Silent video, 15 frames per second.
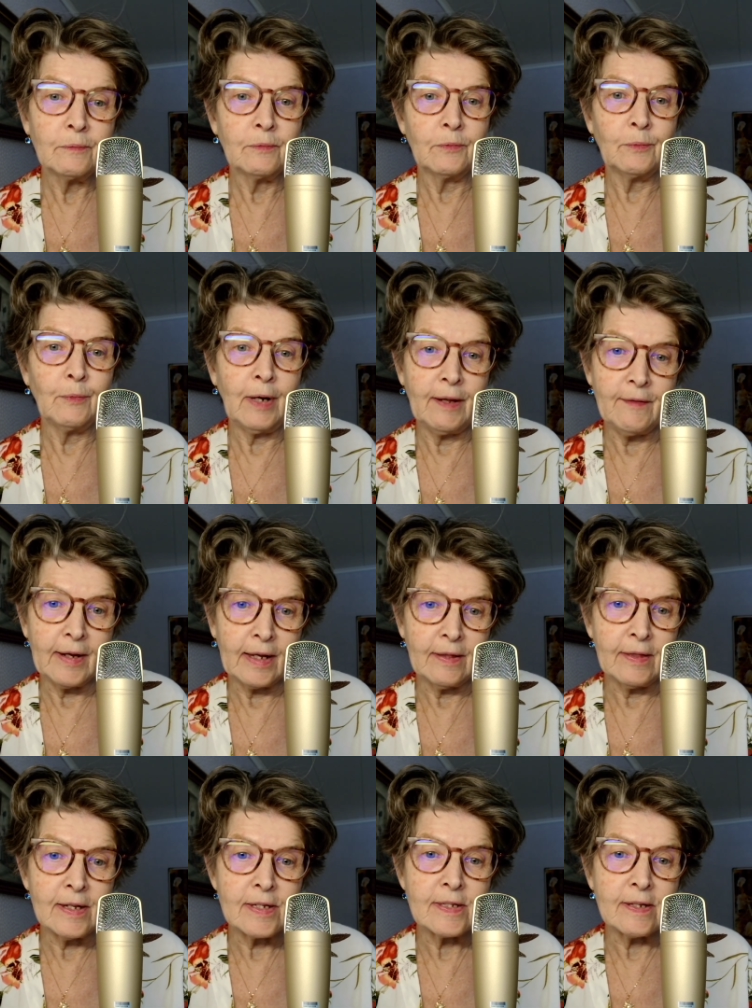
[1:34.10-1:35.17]
living
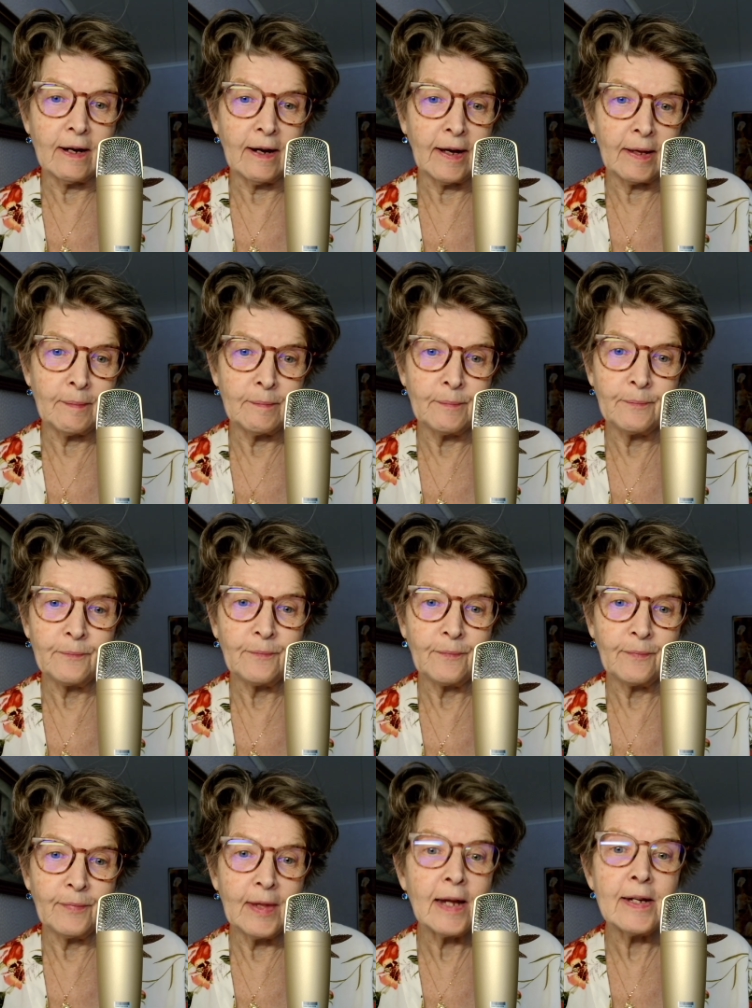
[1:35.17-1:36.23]
in this time?
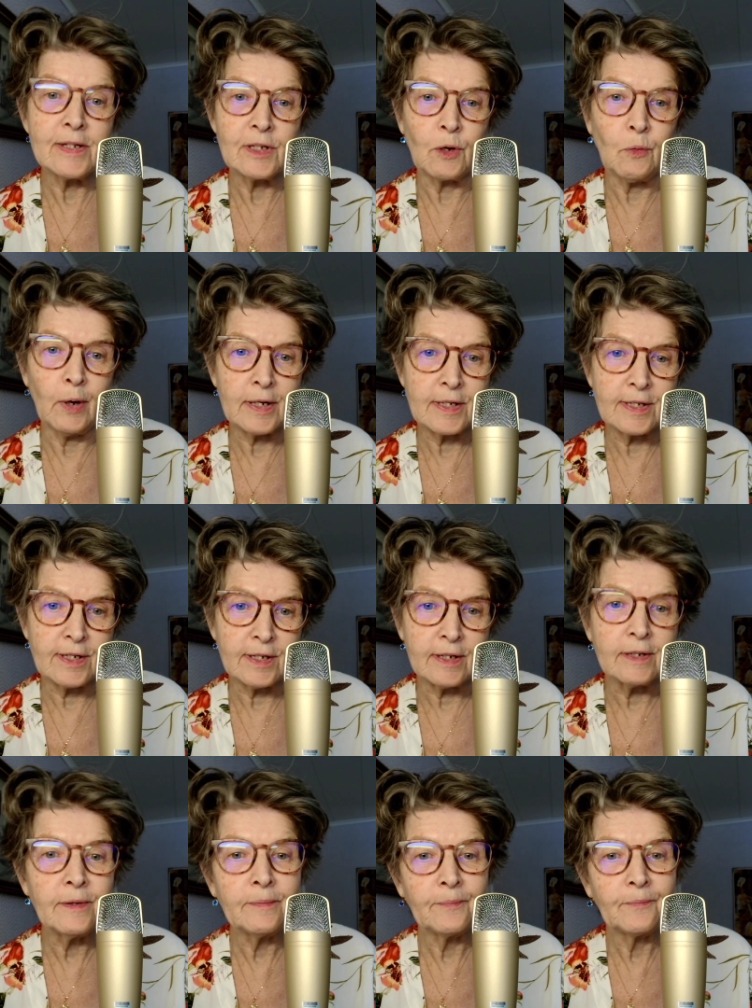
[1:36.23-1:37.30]
That is the
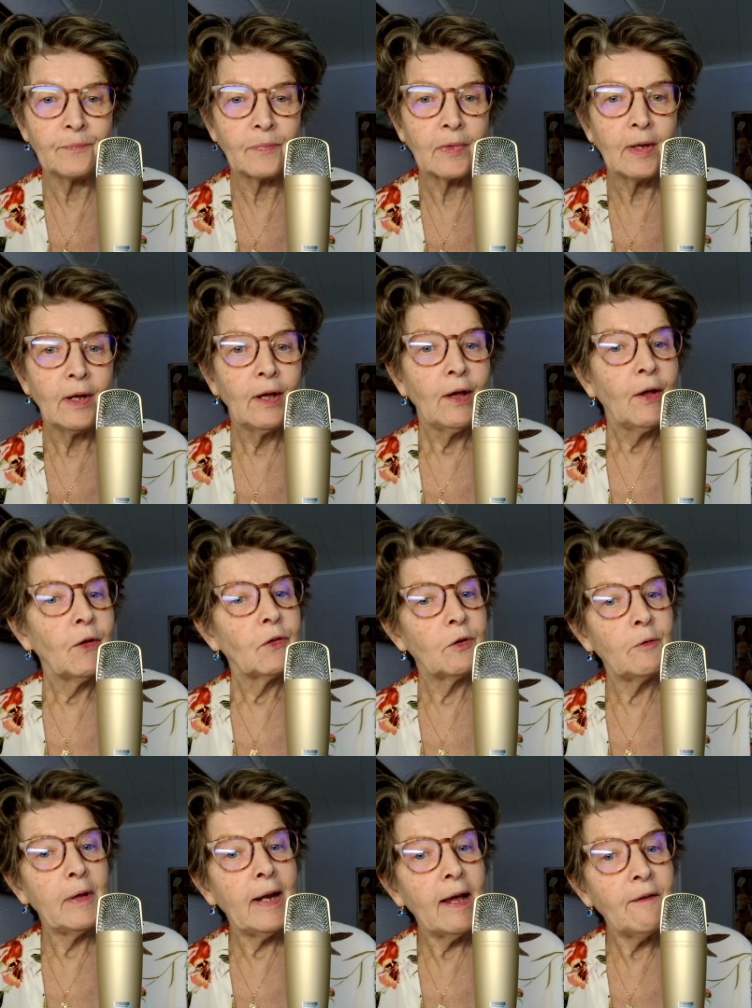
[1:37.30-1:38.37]
question.
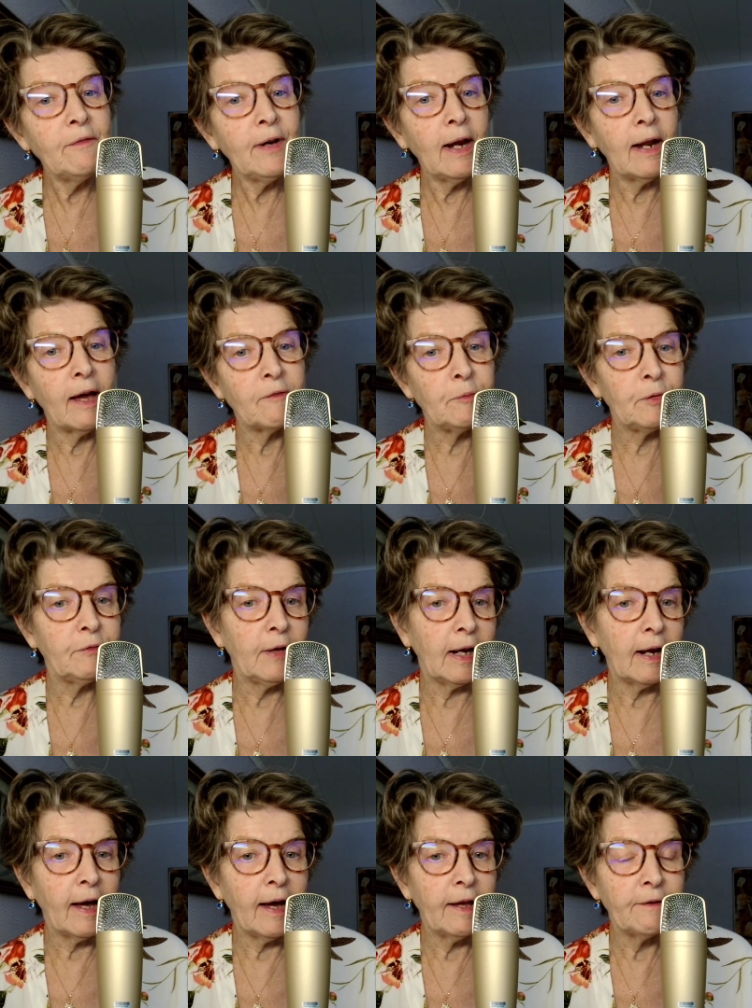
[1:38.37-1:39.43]
So in every Life Between
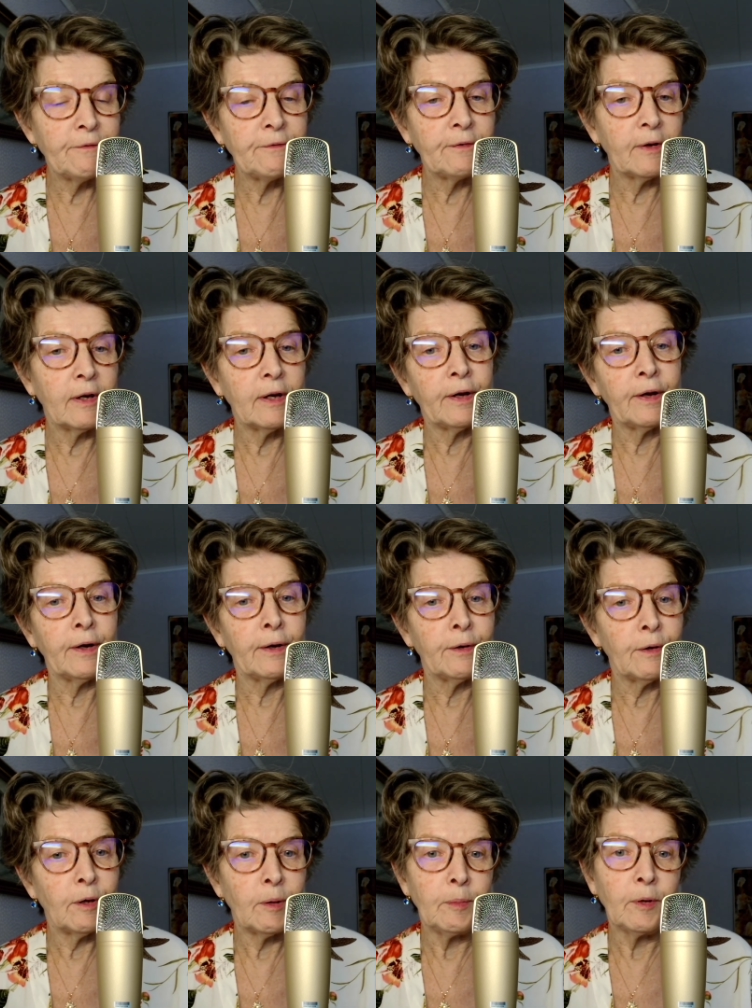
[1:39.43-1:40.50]
Life
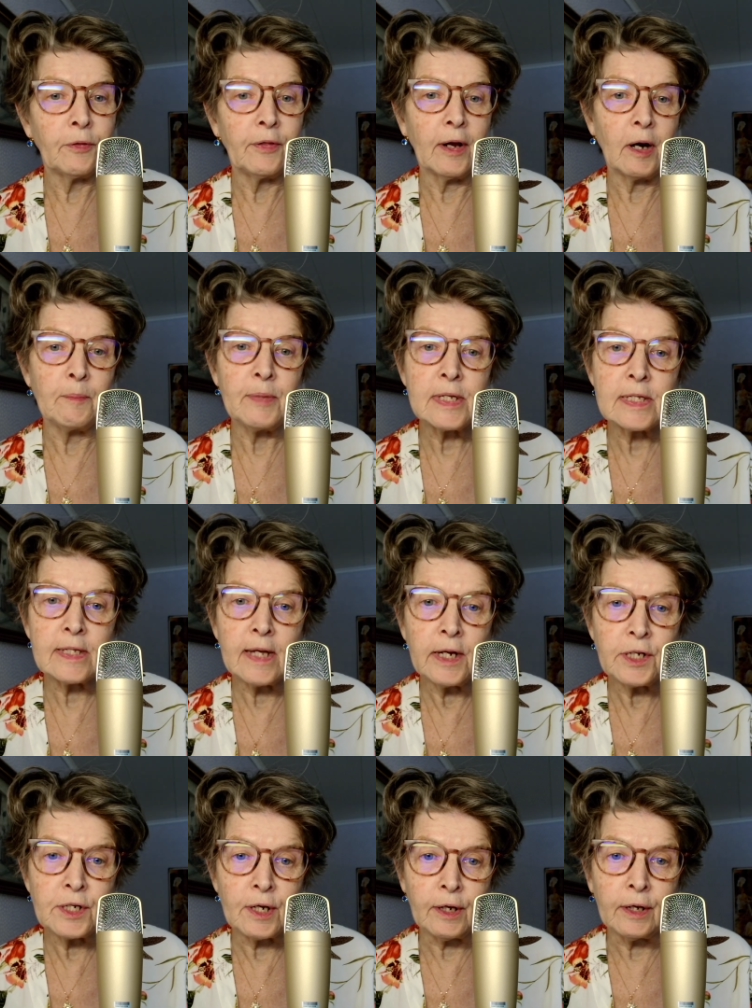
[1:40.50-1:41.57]
hypnotherapy
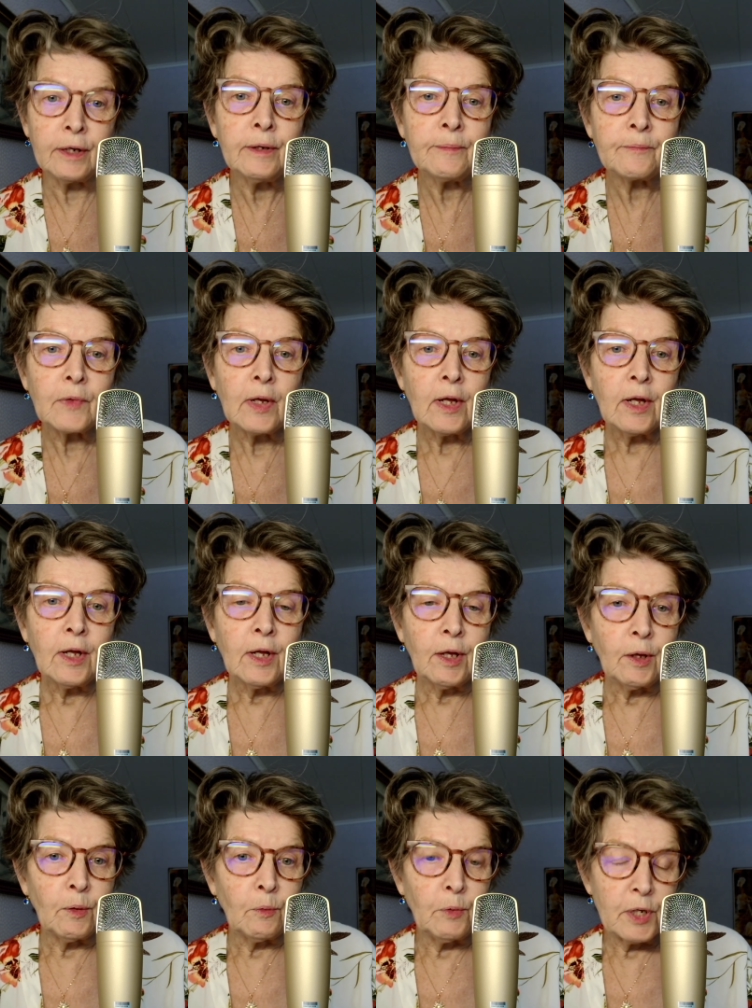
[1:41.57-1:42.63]
session,
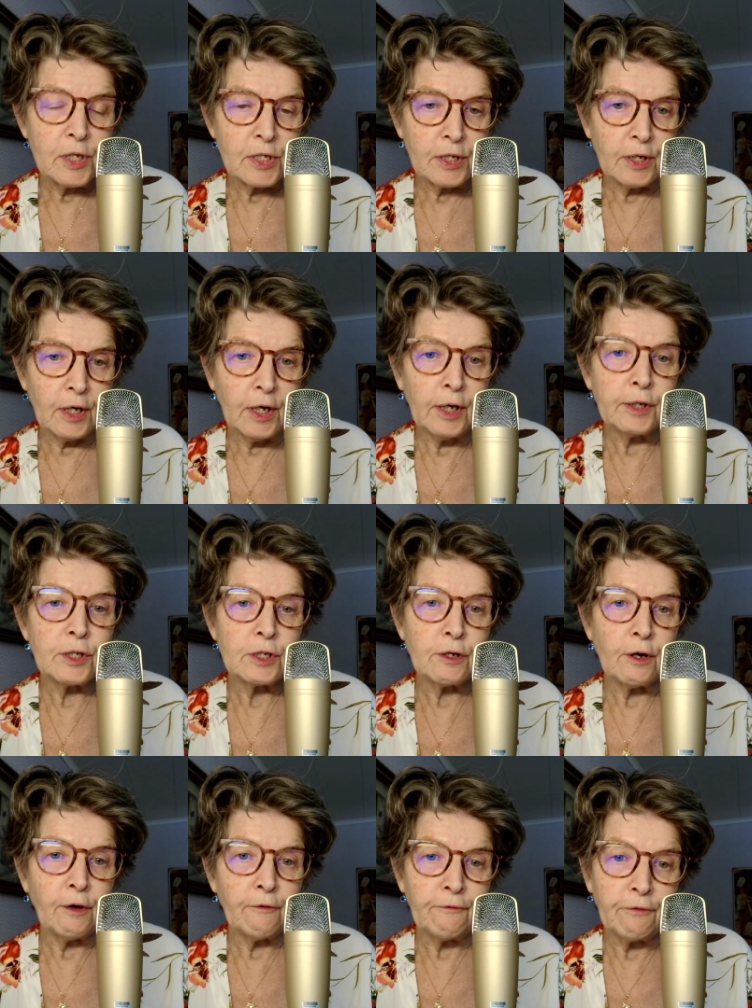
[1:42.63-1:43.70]
we search
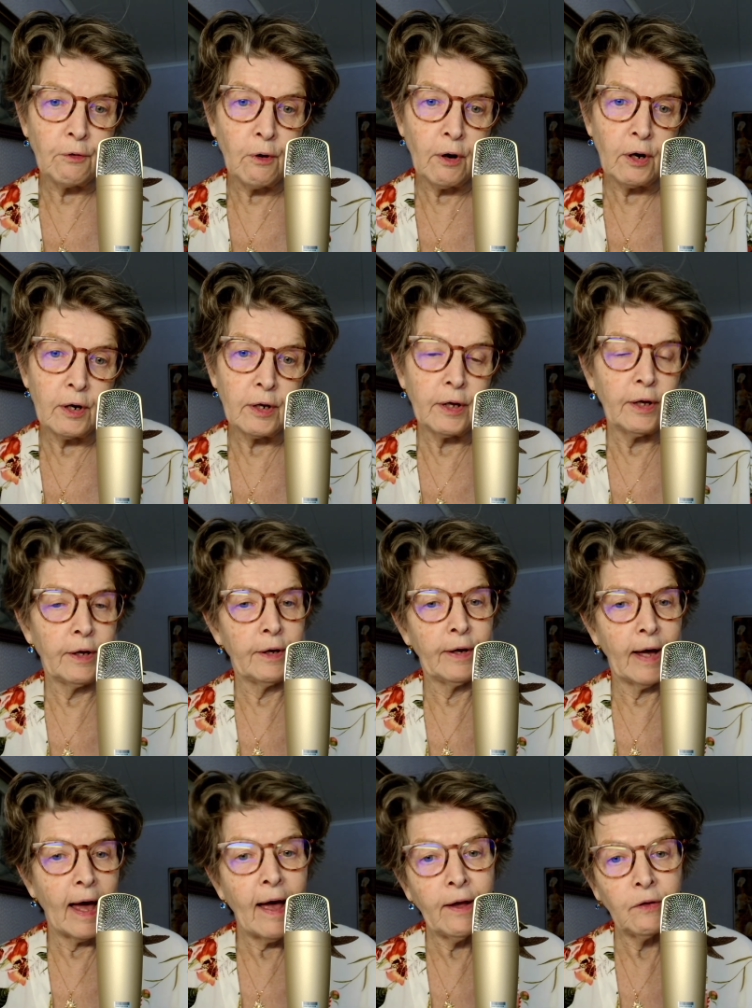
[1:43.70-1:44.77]
for
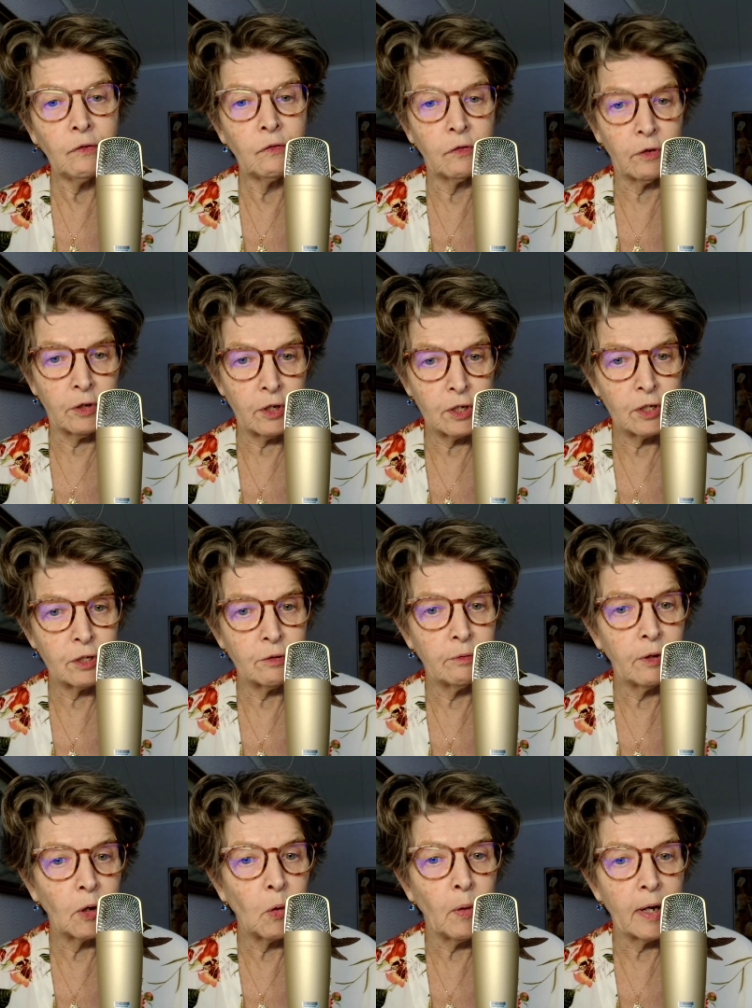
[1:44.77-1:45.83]
answers to
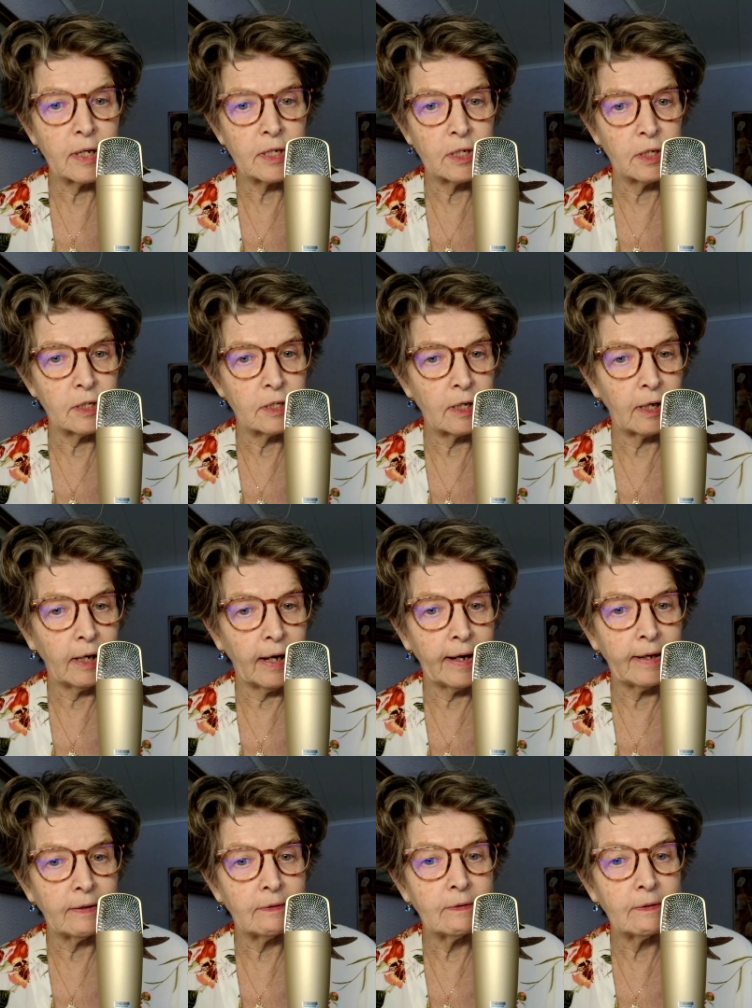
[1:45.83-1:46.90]
the questions the
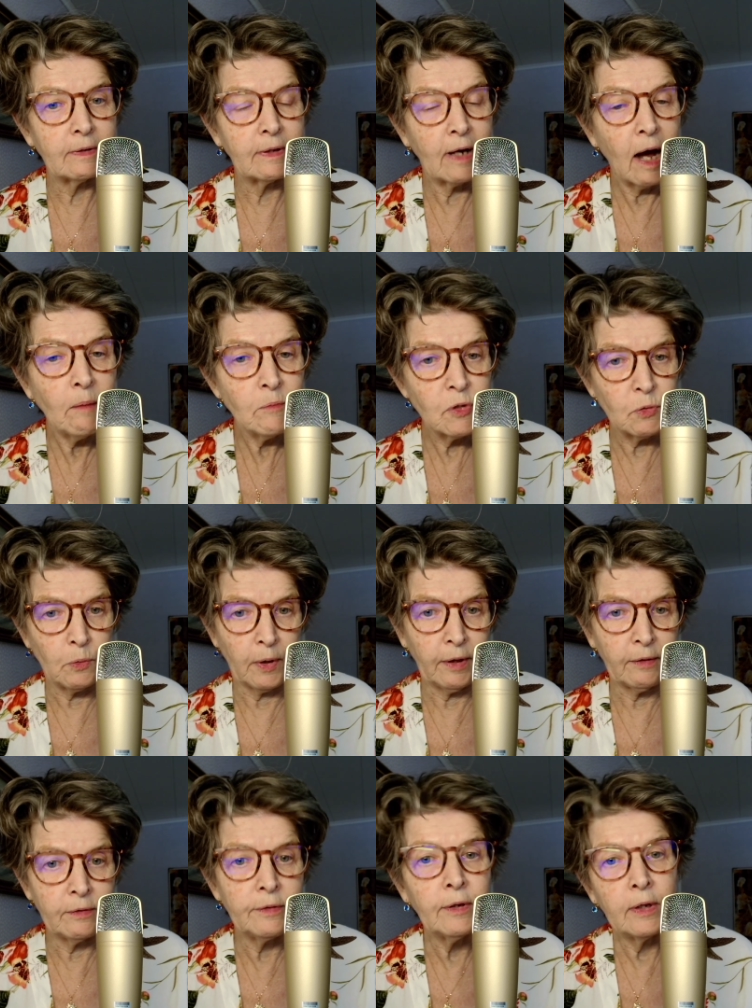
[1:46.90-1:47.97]
client comes with.